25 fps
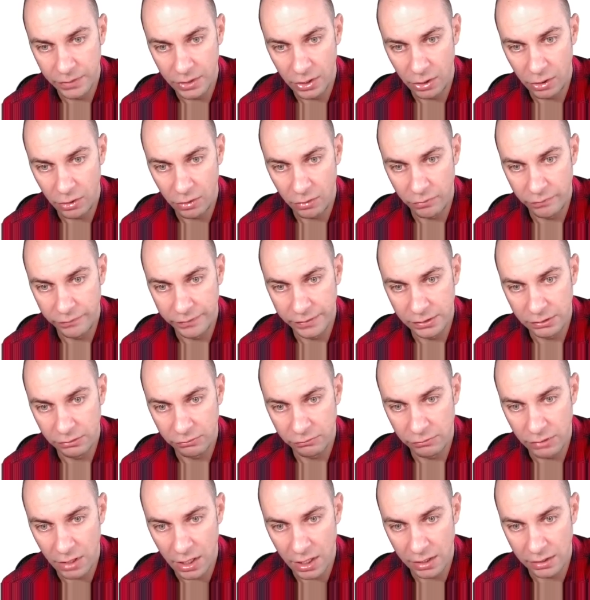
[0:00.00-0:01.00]
over the
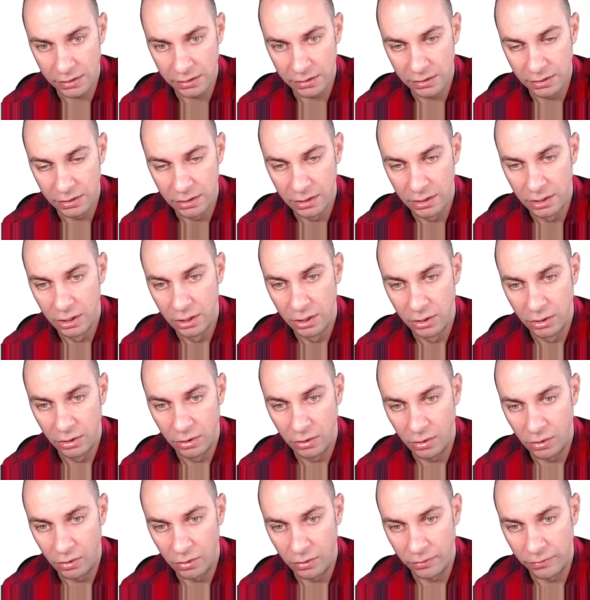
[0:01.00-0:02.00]
run
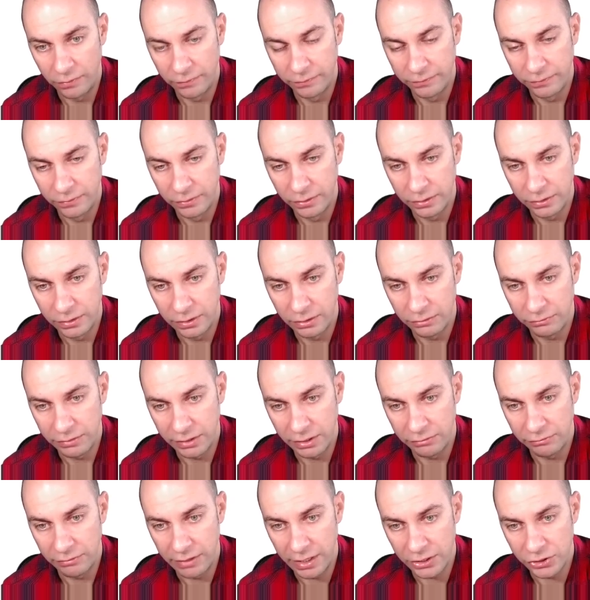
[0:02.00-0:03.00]
of the
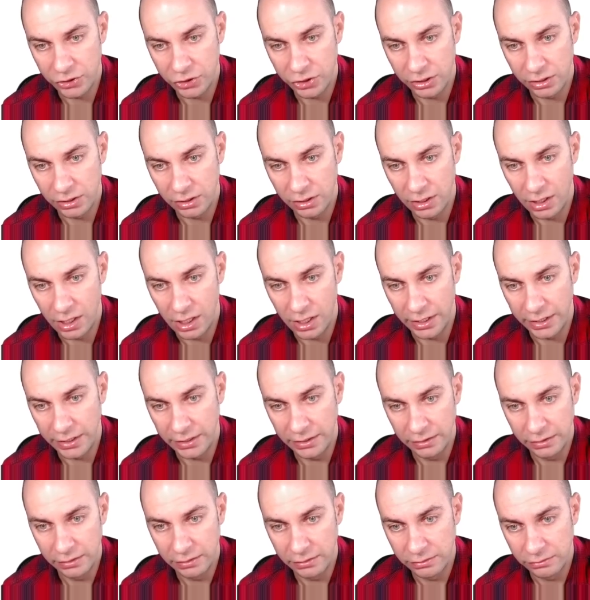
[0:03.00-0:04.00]
regression
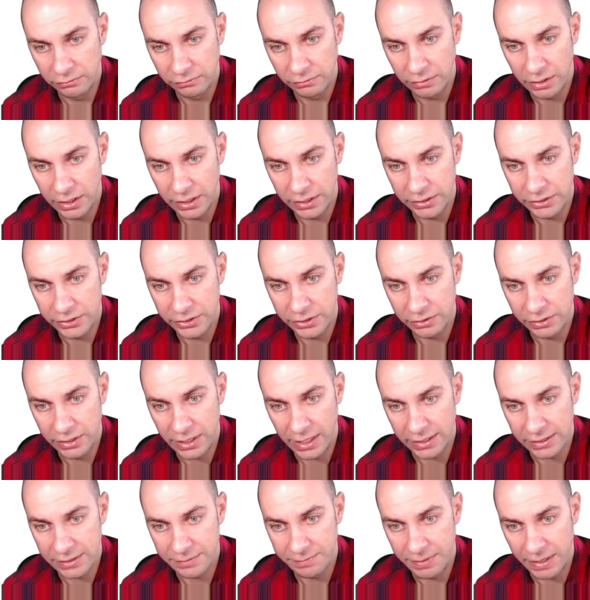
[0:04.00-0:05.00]
line, right? So
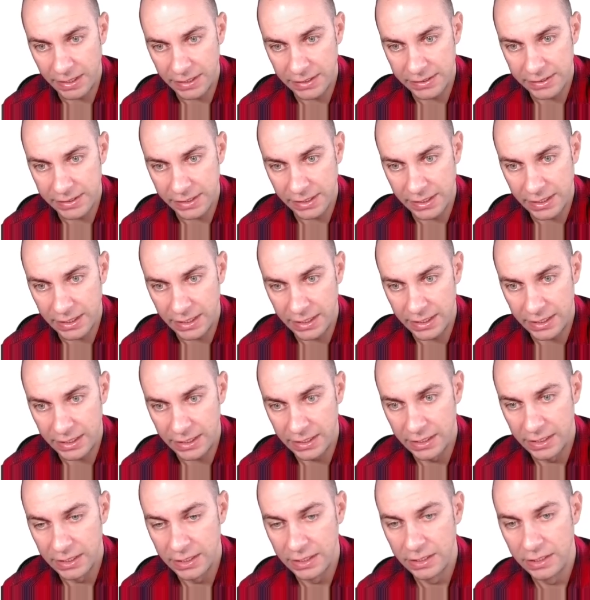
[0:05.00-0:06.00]
that's basically
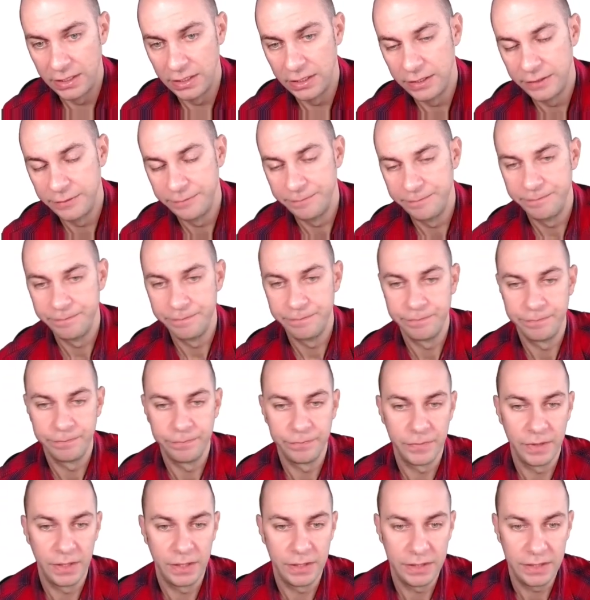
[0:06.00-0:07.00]

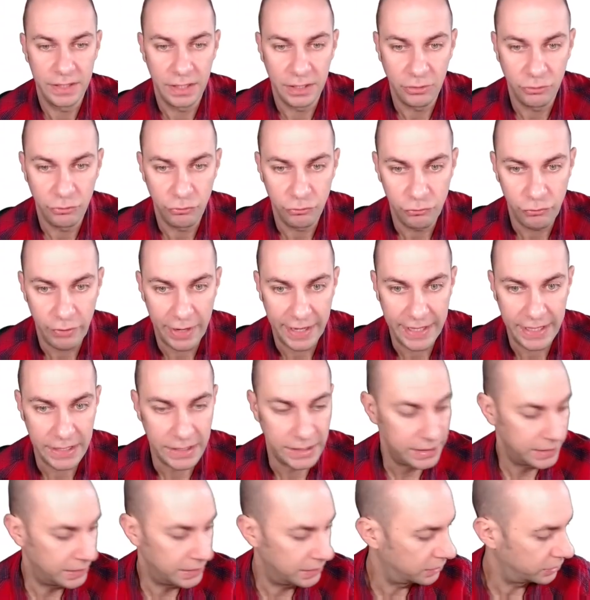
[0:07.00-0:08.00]
the
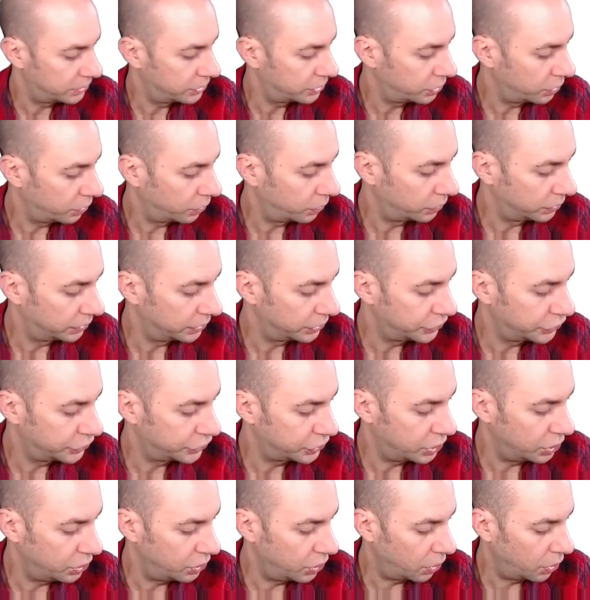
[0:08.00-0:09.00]
gradient or the
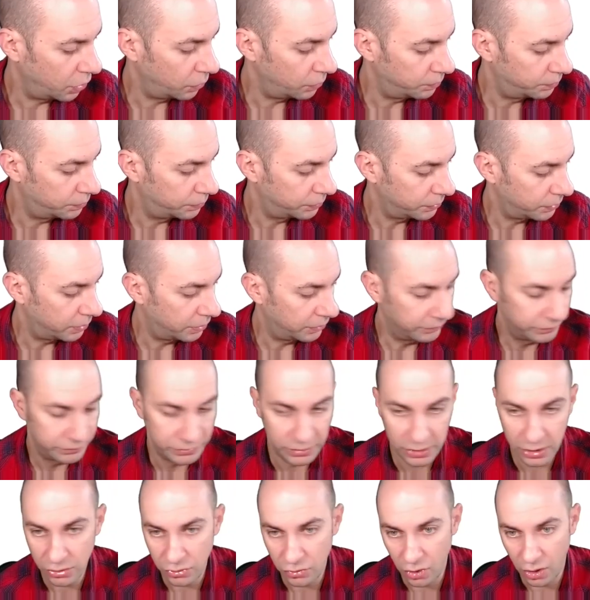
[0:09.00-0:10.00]
slope of
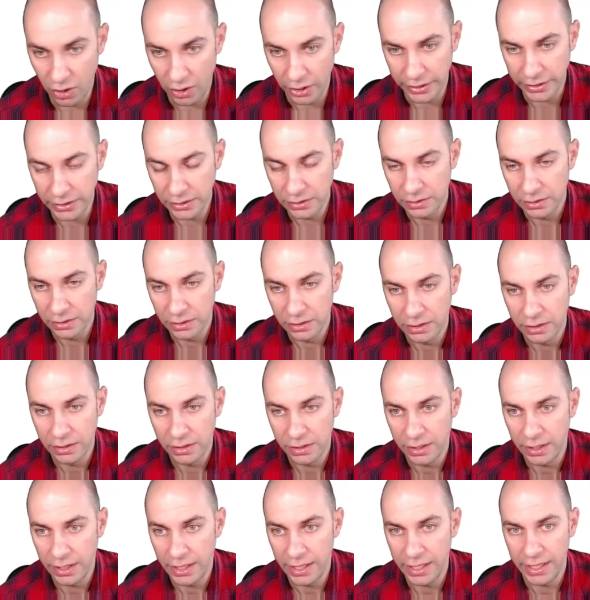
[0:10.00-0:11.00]
the line,
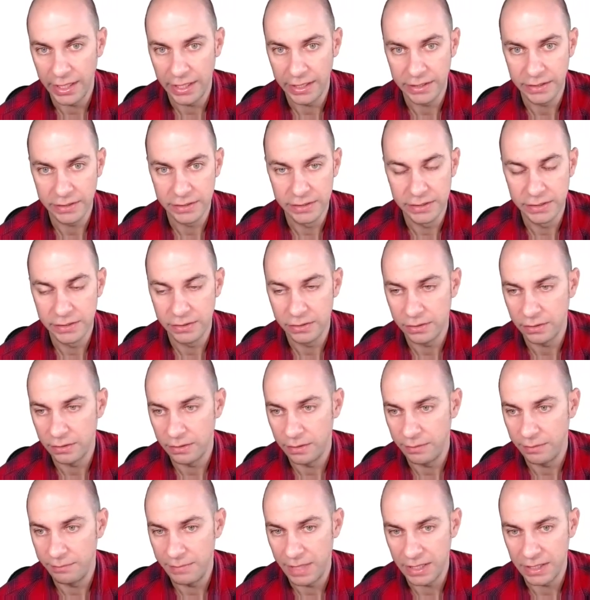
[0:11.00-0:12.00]
and
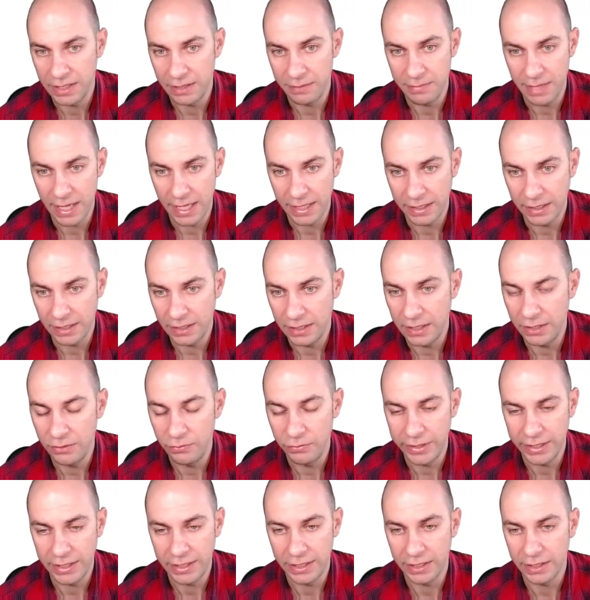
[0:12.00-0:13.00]
mathematically
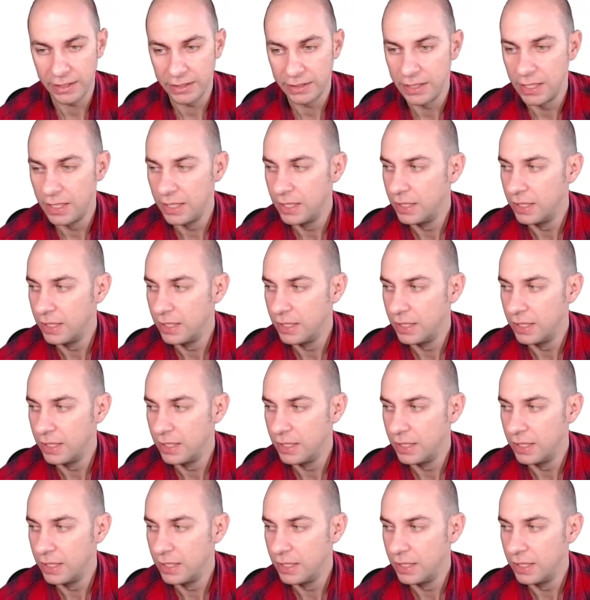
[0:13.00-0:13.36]
we can